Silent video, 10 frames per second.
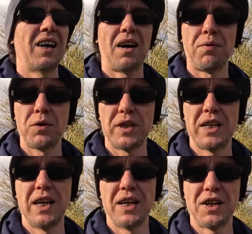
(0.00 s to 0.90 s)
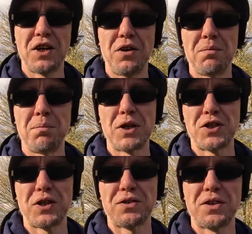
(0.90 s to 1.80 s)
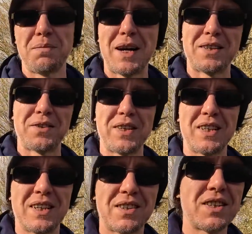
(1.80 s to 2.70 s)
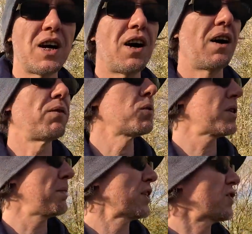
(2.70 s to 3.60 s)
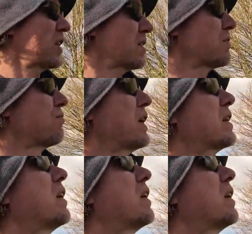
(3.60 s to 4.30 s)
I've already got my shots of the mandarin ducks. I've also managed to get some red